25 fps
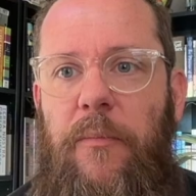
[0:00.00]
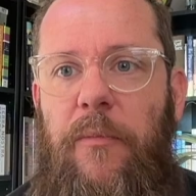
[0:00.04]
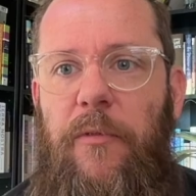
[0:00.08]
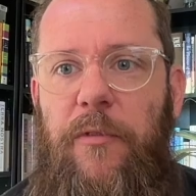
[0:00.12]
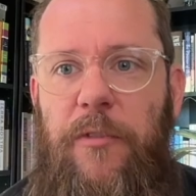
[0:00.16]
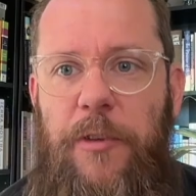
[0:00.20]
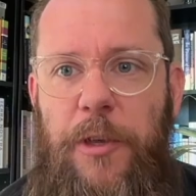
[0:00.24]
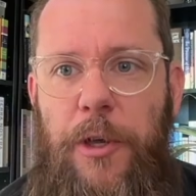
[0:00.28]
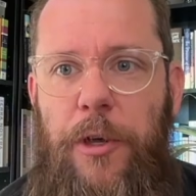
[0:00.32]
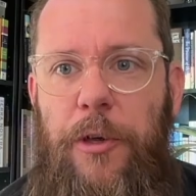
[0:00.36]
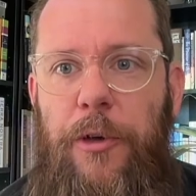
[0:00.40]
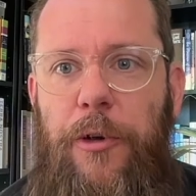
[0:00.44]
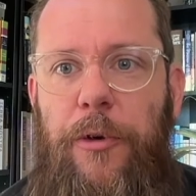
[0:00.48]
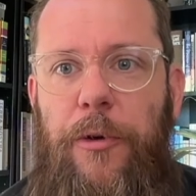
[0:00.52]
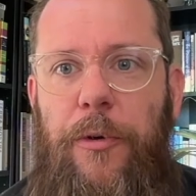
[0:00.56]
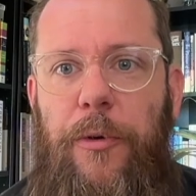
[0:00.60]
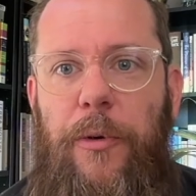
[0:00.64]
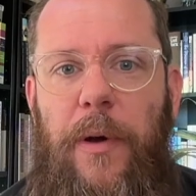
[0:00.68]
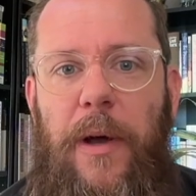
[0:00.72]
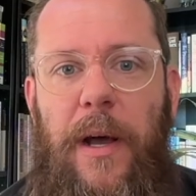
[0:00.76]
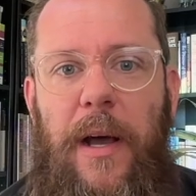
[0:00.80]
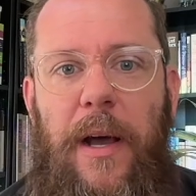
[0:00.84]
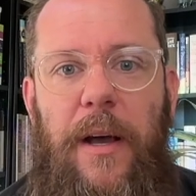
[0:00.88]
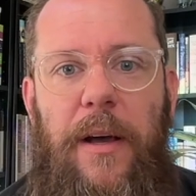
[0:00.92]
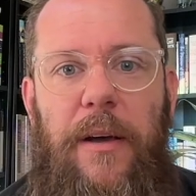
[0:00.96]

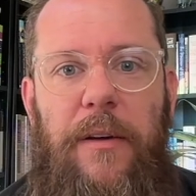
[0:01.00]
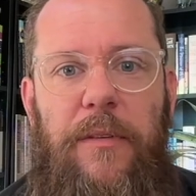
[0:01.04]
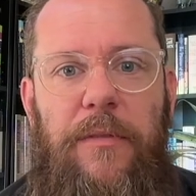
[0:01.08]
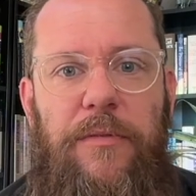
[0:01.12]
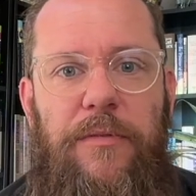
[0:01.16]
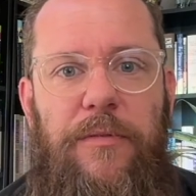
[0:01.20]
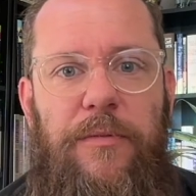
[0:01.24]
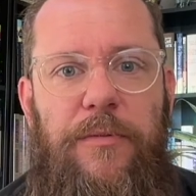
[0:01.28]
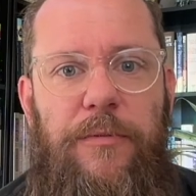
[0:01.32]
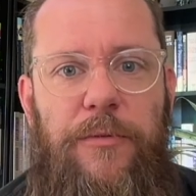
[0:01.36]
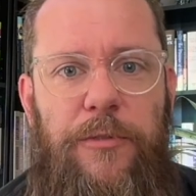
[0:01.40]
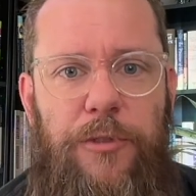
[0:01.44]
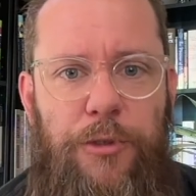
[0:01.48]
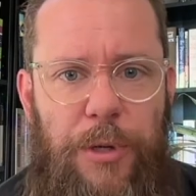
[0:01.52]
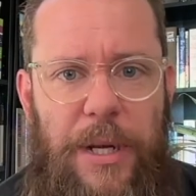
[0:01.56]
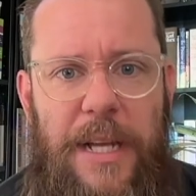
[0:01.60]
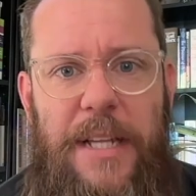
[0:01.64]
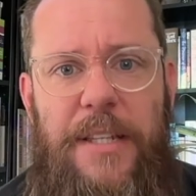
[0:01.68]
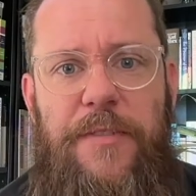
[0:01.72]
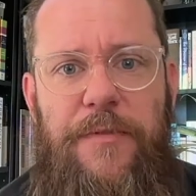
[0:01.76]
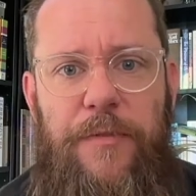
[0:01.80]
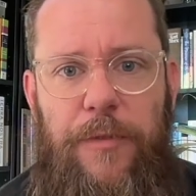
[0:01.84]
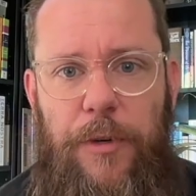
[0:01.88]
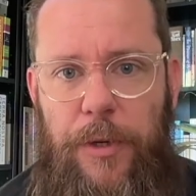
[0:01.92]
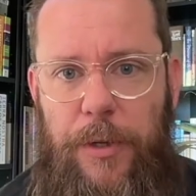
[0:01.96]
view of
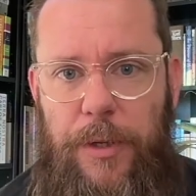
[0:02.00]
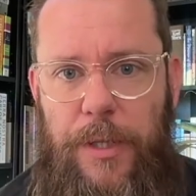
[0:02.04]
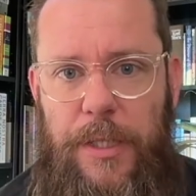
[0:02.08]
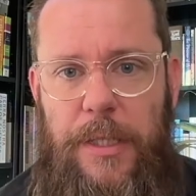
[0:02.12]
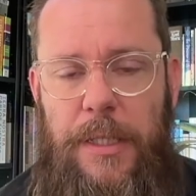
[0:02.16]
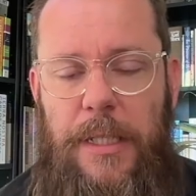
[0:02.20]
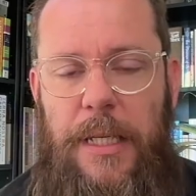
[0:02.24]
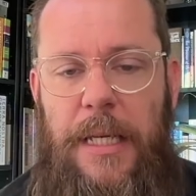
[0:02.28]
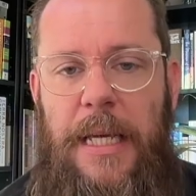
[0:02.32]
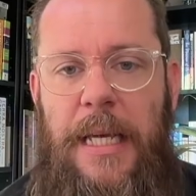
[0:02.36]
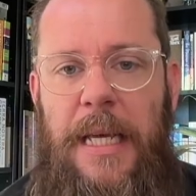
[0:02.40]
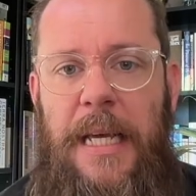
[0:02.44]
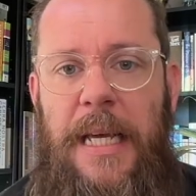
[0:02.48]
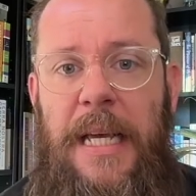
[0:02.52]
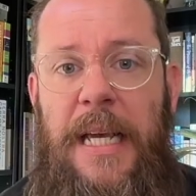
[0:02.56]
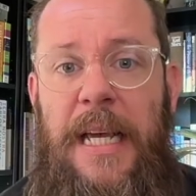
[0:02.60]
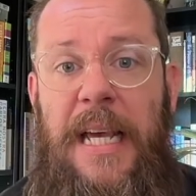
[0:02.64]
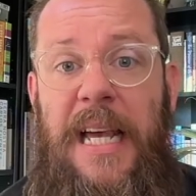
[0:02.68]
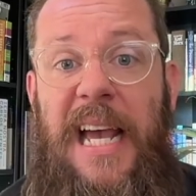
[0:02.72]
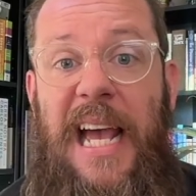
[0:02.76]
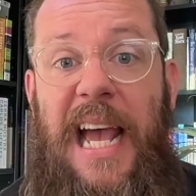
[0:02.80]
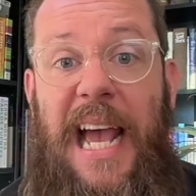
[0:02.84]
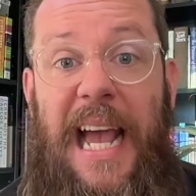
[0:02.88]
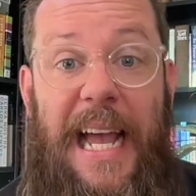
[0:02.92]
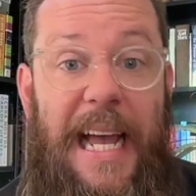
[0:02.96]
trans folks,
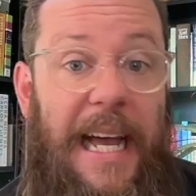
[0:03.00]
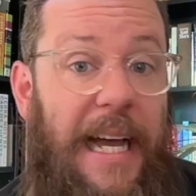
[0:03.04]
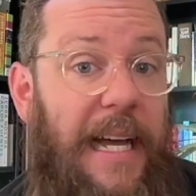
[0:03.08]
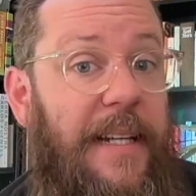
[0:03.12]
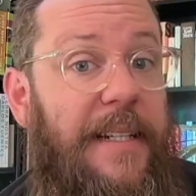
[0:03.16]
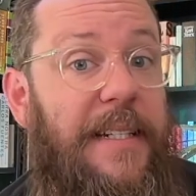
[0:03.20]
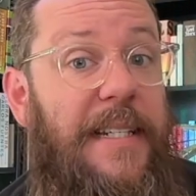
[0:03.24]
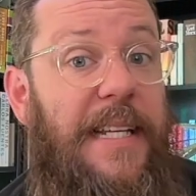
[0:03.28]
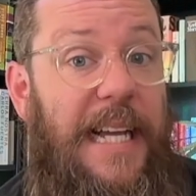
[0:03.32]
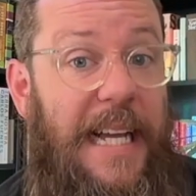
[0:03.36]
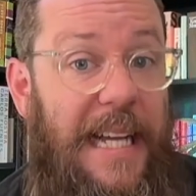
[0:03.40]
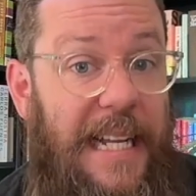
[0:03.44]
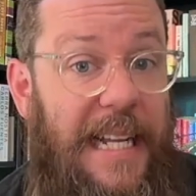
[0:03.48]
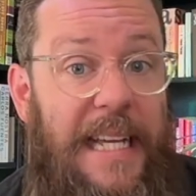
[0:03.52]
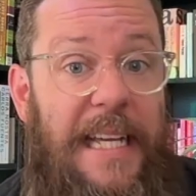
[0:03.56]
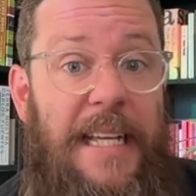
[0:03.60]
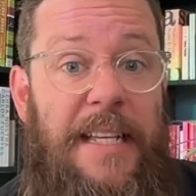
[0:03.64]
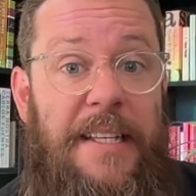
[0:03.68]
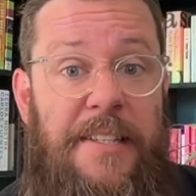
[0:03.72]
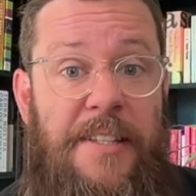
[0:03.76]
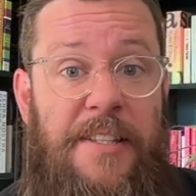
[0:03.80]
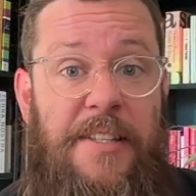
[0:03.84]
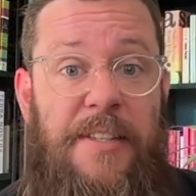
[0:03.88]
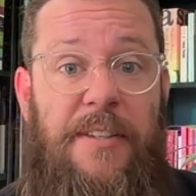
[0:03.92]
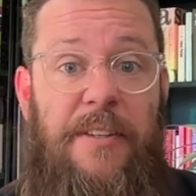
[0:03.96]
and it
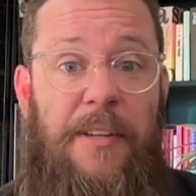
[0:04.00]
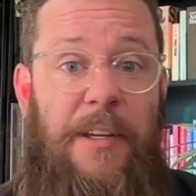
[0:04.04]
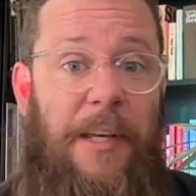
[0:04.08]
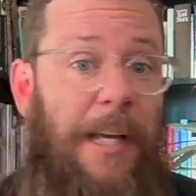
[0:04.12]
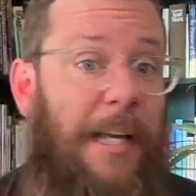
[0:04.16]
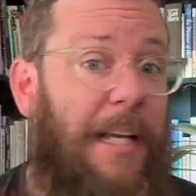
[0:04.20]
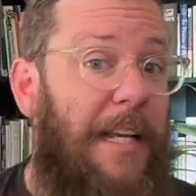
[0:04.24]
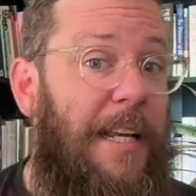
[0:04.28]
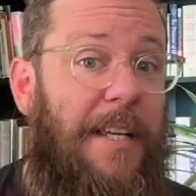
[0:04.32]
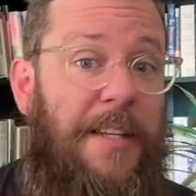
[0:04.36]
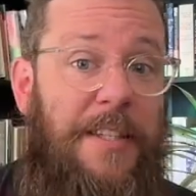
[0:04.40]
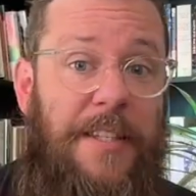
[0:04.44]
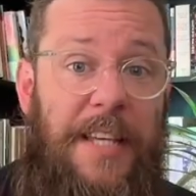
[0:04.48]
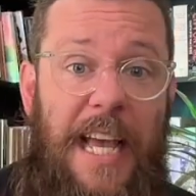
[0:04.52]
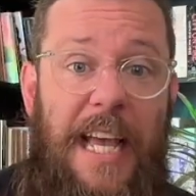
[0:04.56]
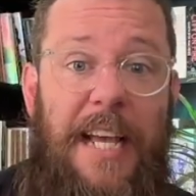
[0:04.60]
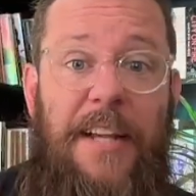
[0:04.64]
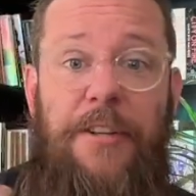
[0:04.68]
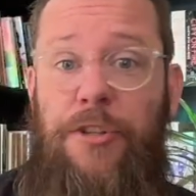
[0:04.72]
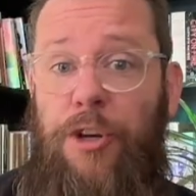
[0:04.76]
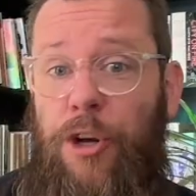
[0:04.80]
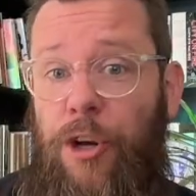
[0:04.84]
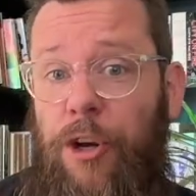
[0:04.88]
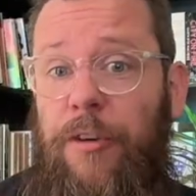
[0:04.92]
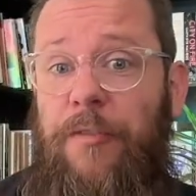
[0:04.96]
is a
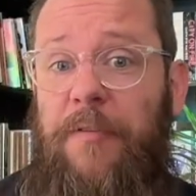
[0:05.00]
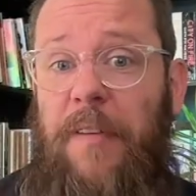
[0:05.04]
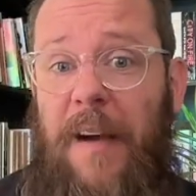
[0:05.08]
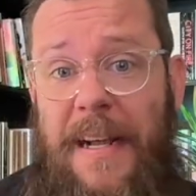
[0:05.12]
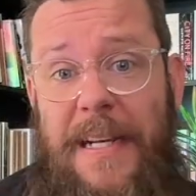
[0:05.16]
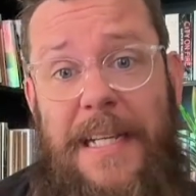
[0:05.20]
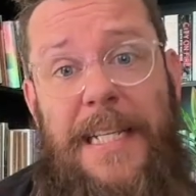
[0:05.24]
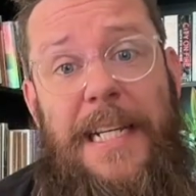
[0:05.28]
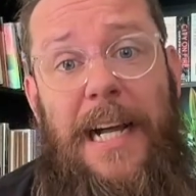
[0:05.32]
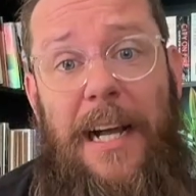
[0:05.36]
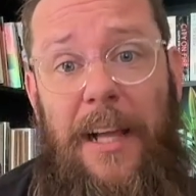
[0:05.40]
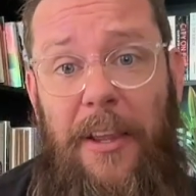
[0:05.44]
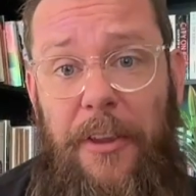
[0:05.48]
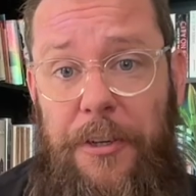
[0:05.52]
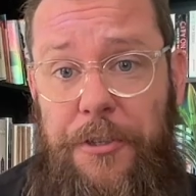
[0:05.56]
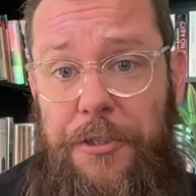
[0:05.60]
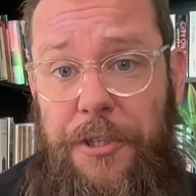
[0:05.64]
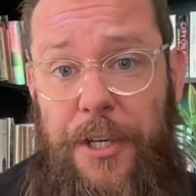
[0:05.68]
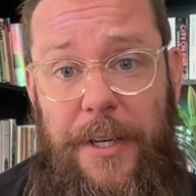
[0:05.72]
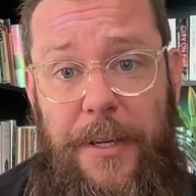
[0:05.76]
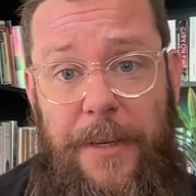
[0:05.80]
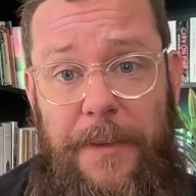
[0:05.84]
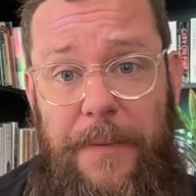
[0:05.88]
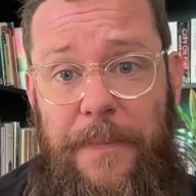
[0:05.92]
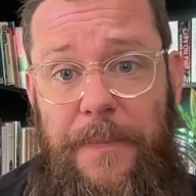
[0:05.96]
turf
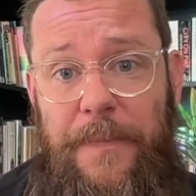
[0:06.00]
ideology.